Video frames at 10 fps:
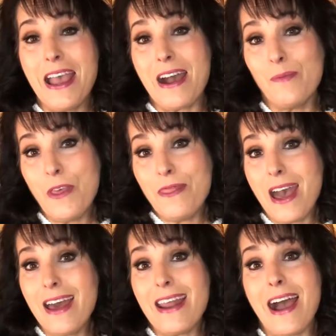with
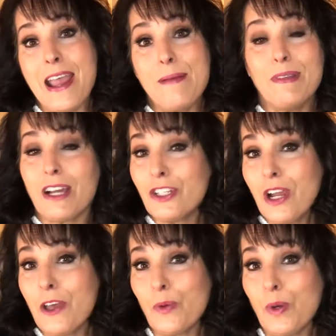that, I am Dr.
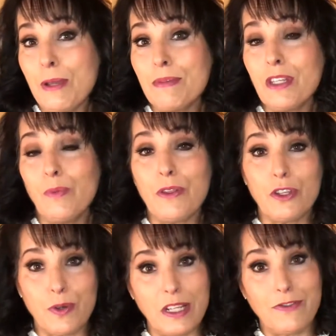Heather Williamson with the
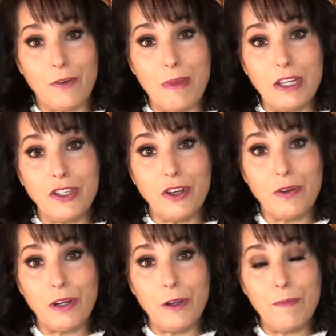Transformation
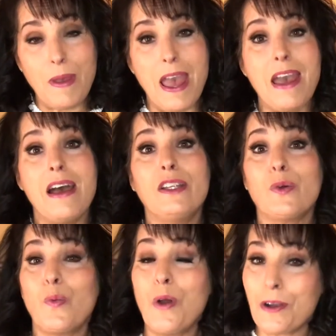Group, and
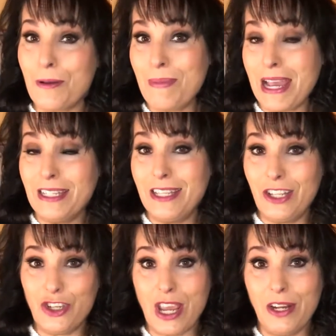welcome back to the
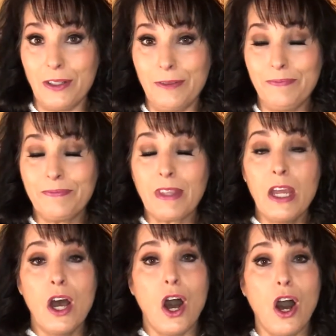channel.
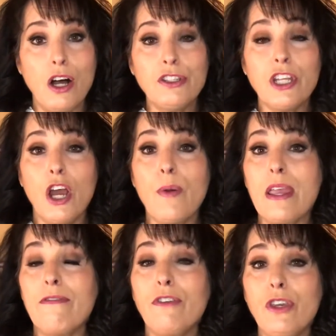Also,
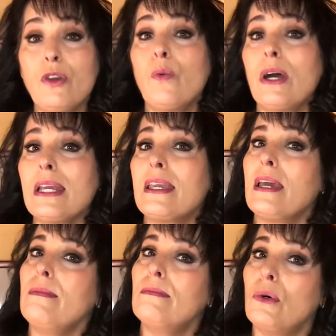if you want to
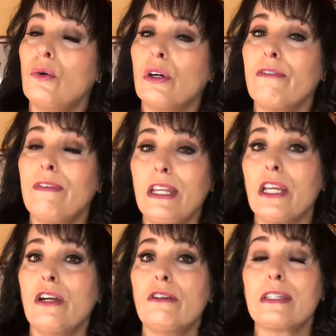get more
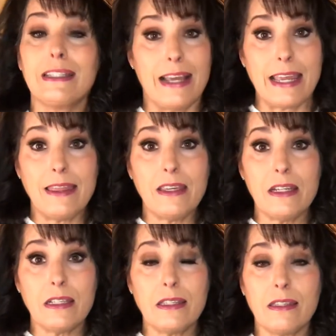videos like
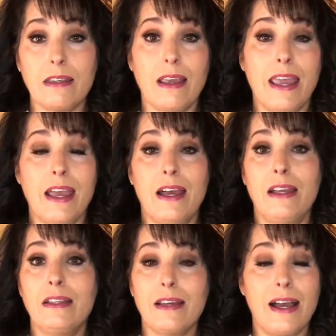this,
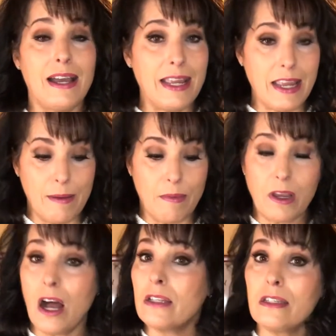and I am
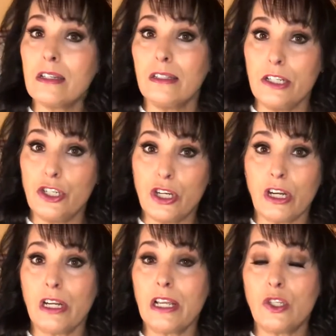constantly
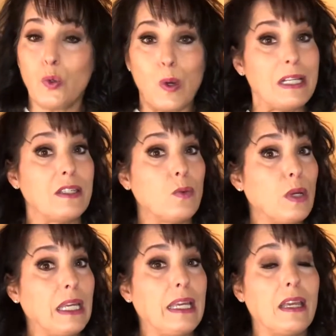sharing twice a
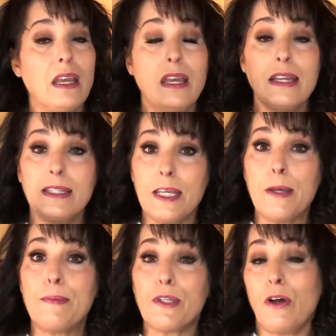week
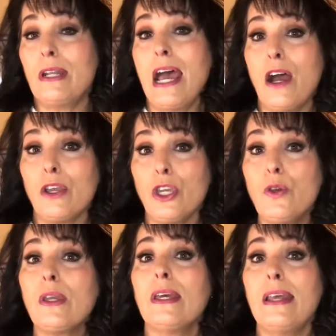tips on how you
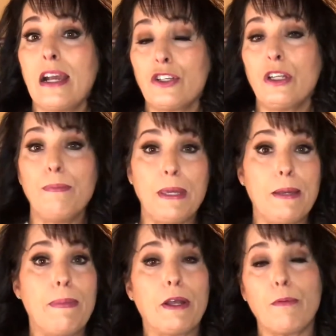can actually be a
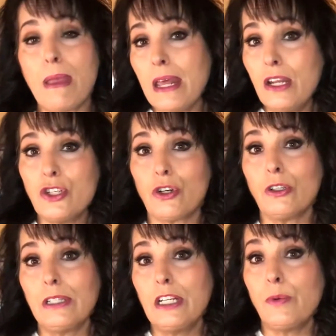better manager or
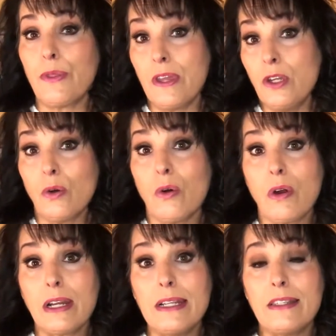leader within your
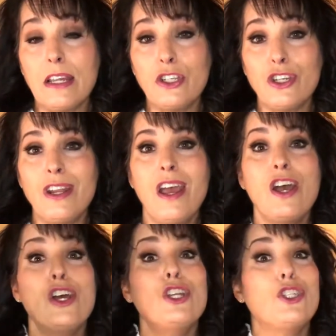organization,
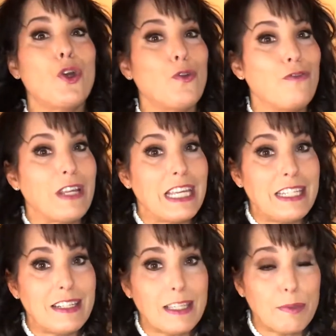don't forget
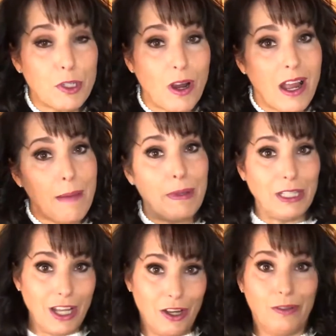to subscribe
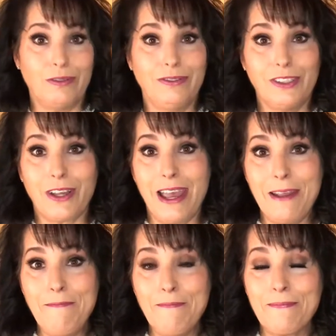below,
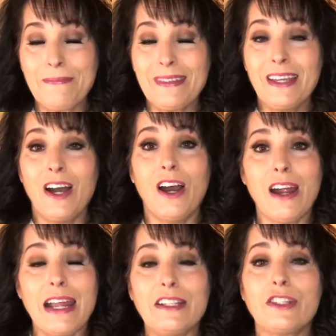okay? All
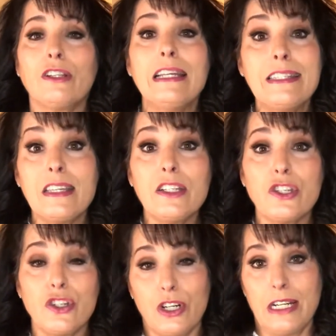right, so let's get
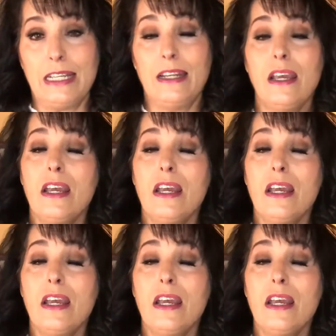started.